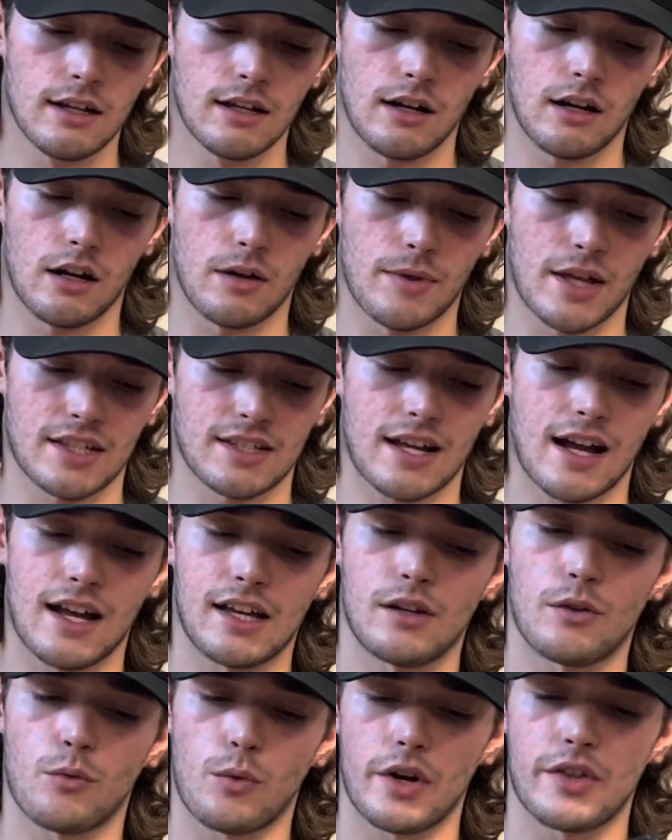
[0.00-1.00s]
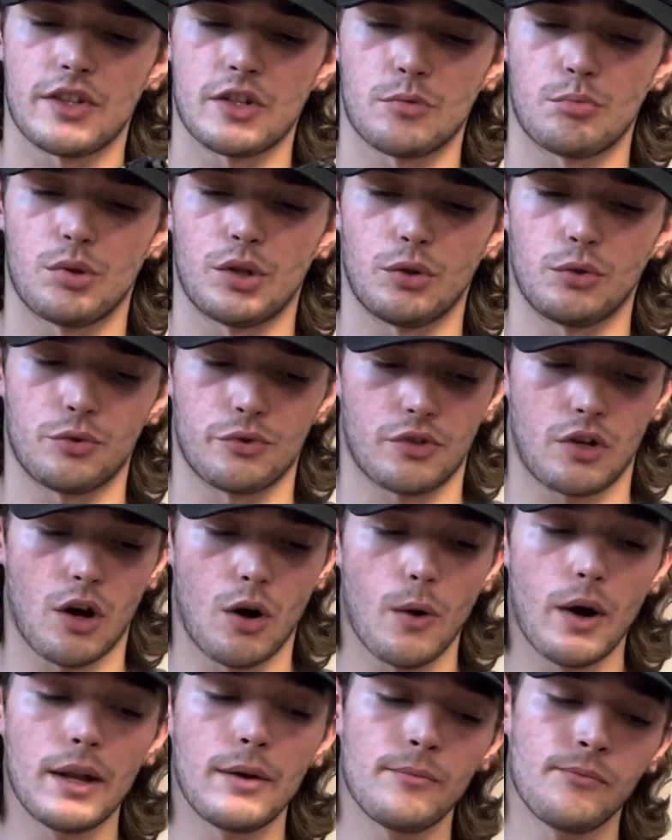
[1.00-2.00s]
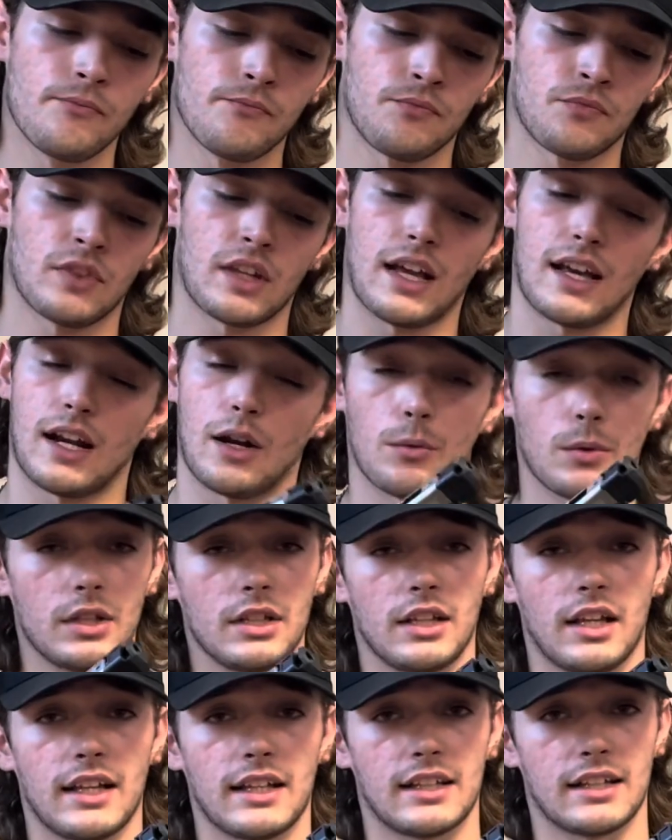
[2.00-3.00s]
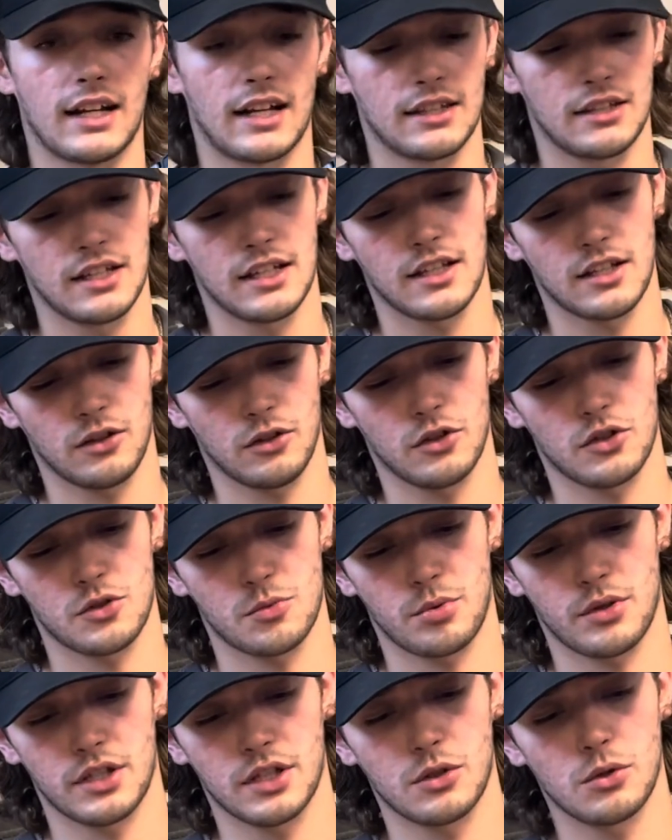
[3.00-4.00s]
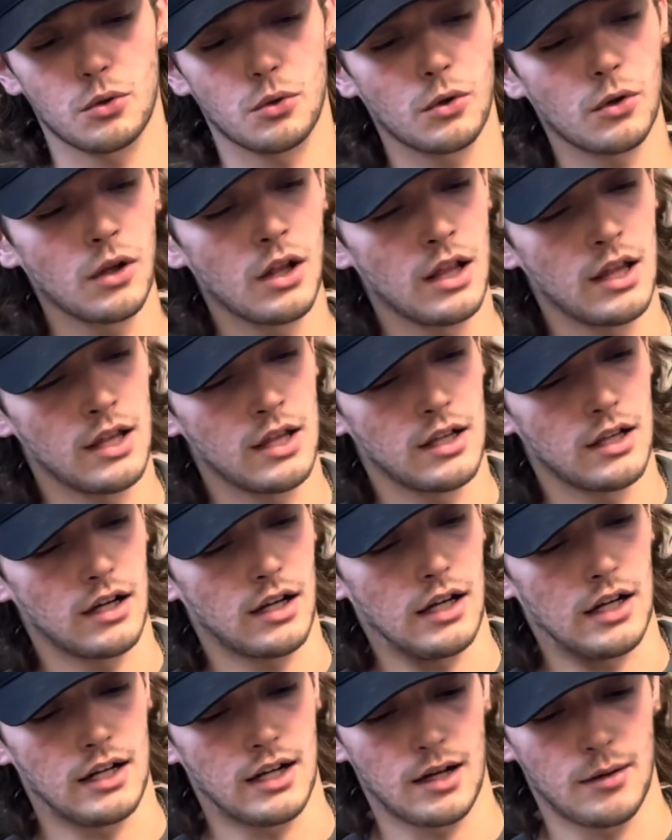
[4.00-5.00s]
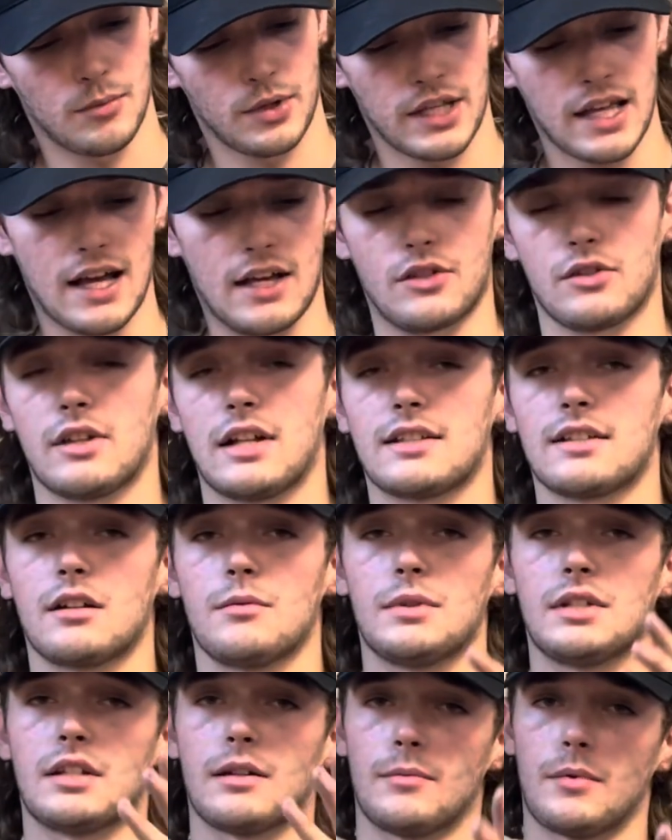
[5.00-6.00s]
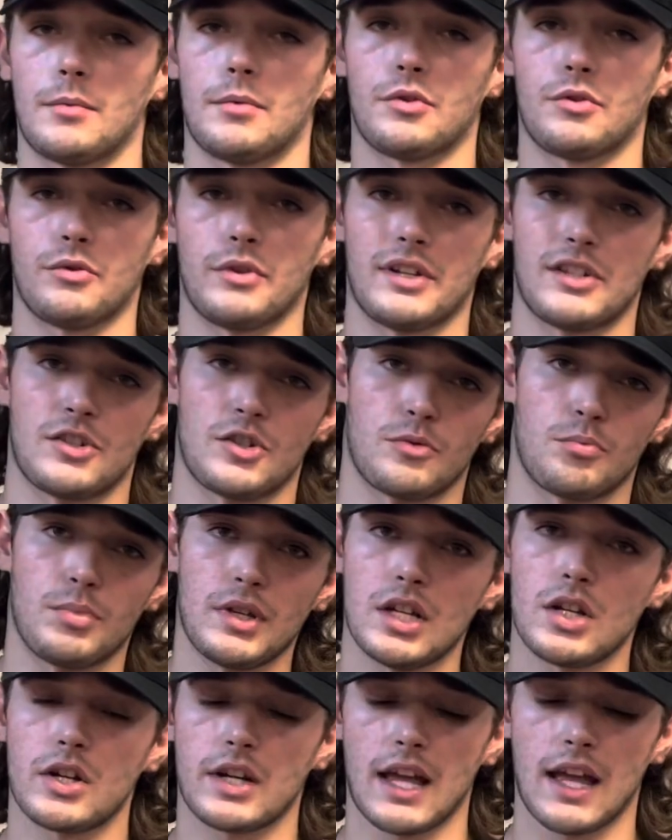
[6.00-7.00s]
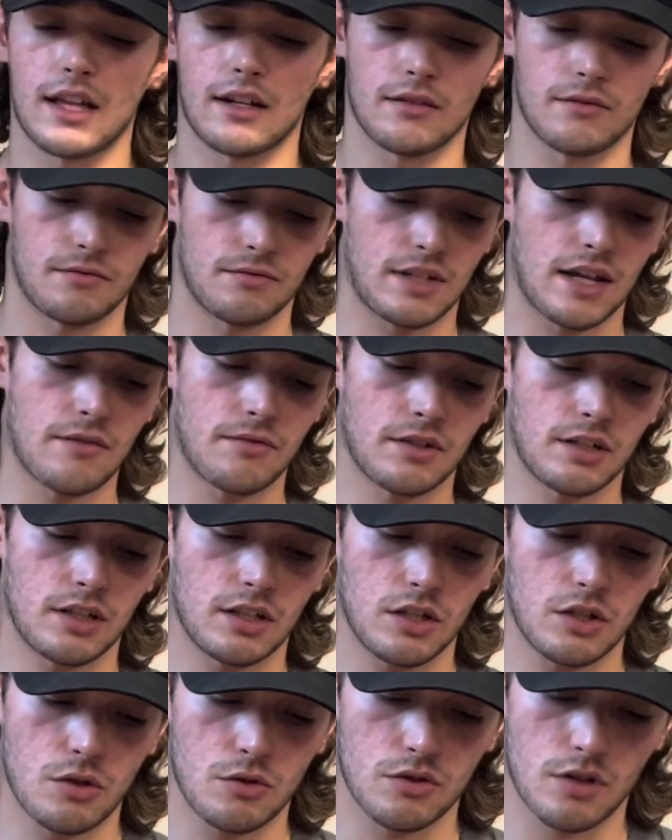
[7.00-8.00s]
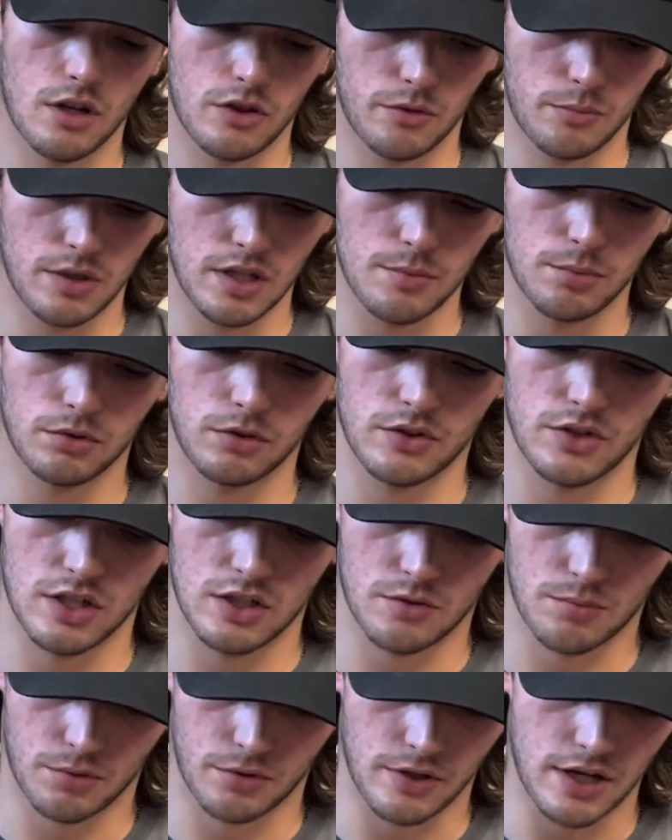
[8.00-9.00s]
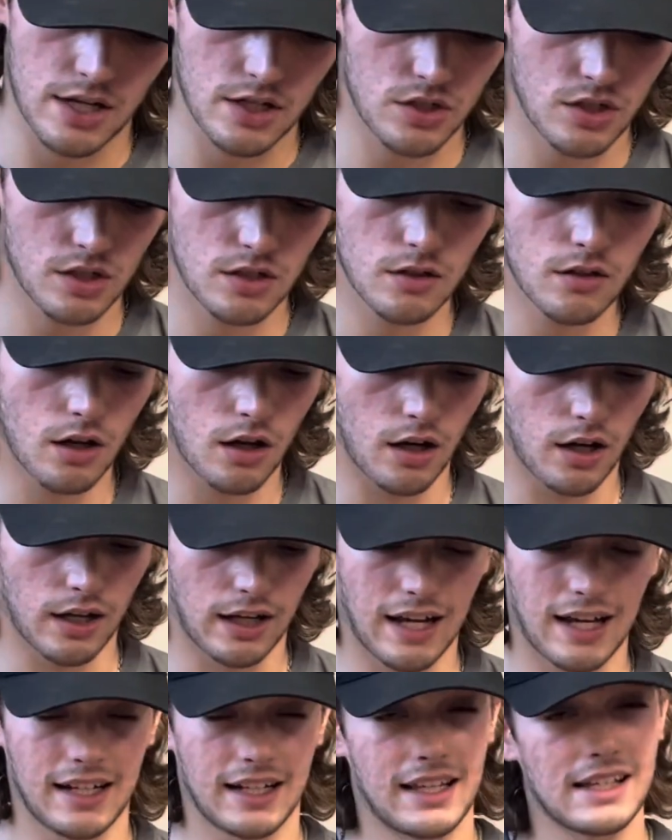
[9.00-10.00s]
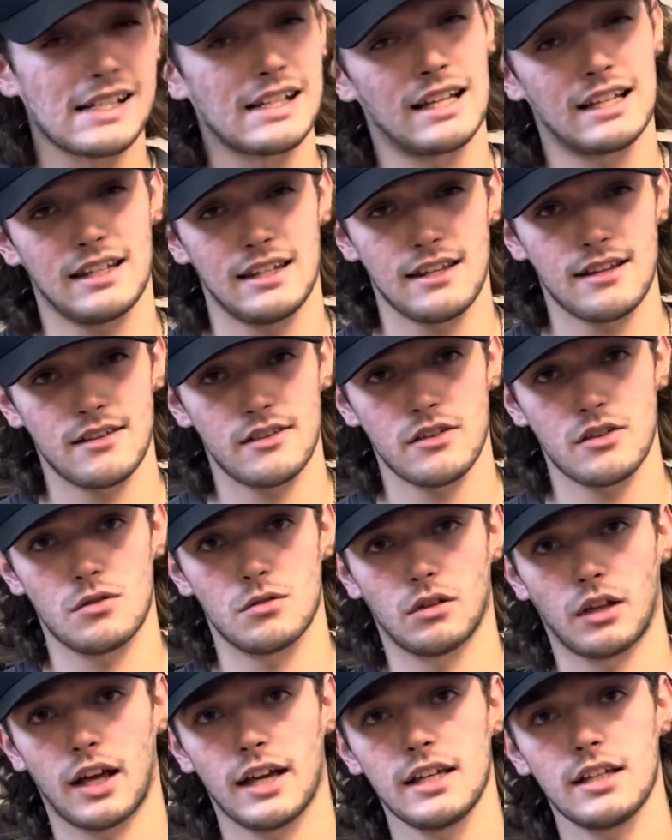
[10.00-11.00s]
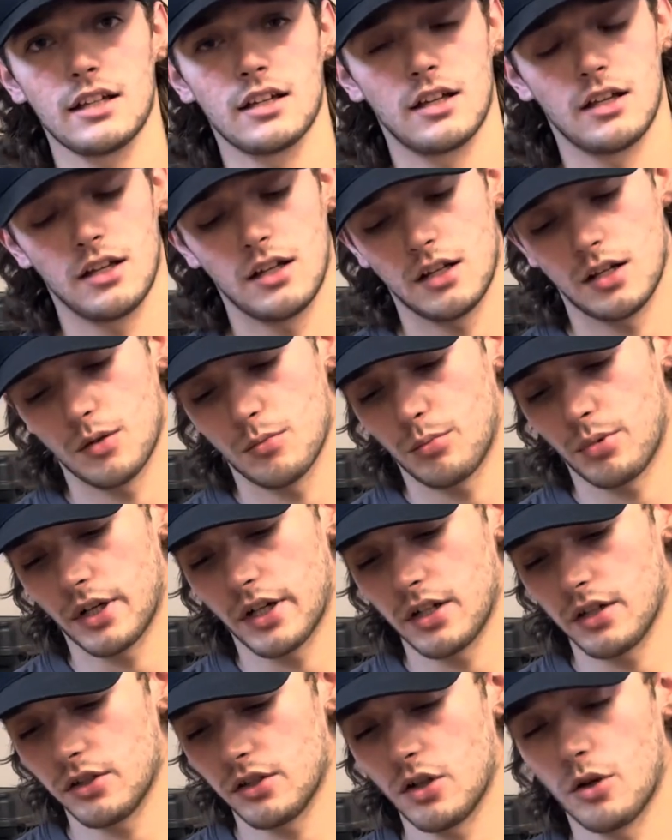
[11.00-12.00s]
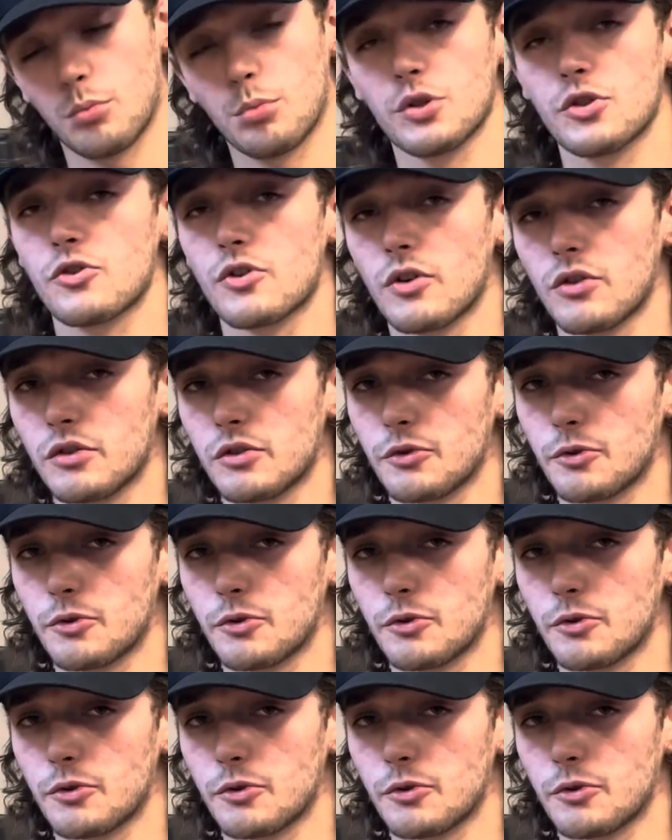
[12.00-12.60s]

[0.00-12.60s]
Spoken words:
That's kind of where this build is going, and I really like it. I think it looks pretty cool. But yeah, so that's gonna be tip number three, is just be creative. Definitely use other people as inspiration, kind of get an idea that you like, but you know, put your own little